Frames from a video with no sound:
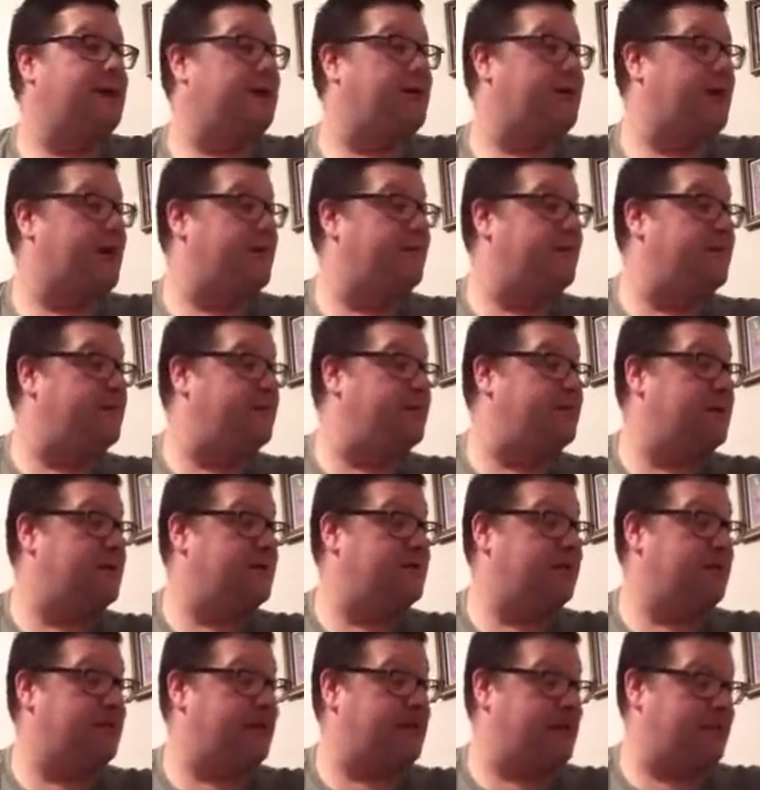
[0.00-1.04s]
quite a few
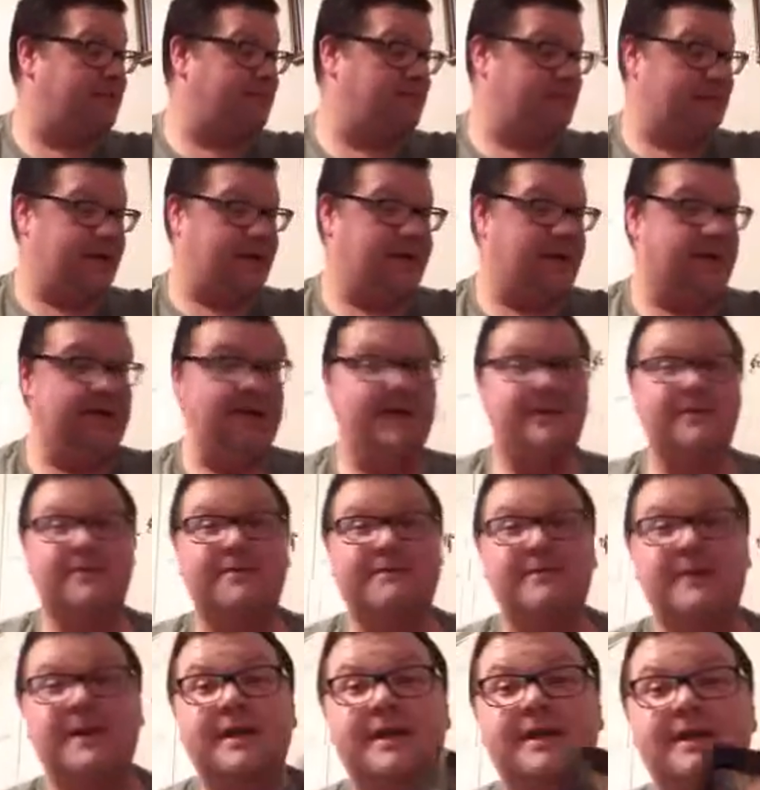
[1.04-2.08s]
people. I got one here.
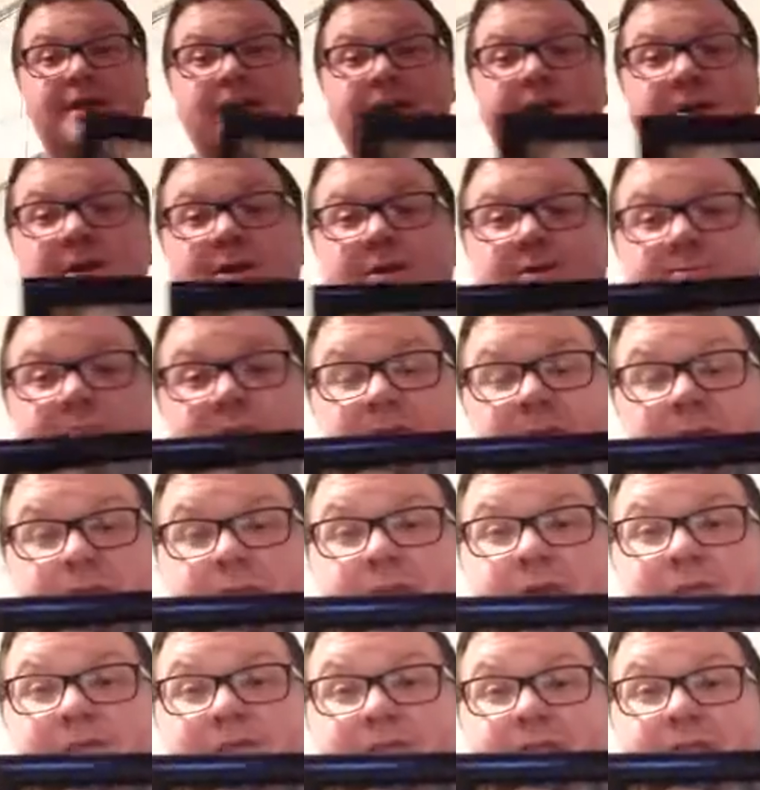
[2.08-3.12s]
Here's me with
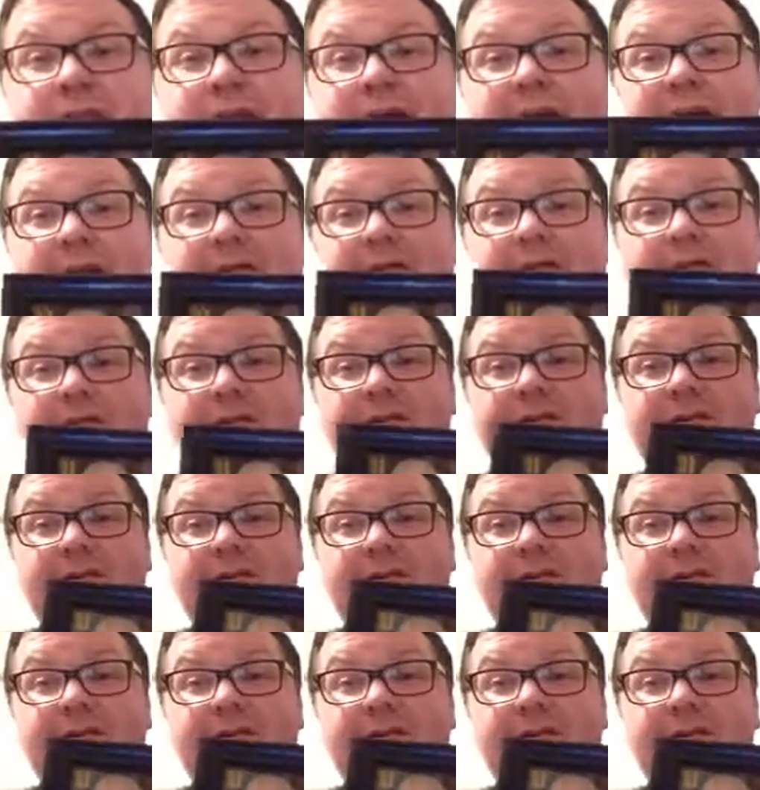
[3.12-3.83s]
Ric Flair.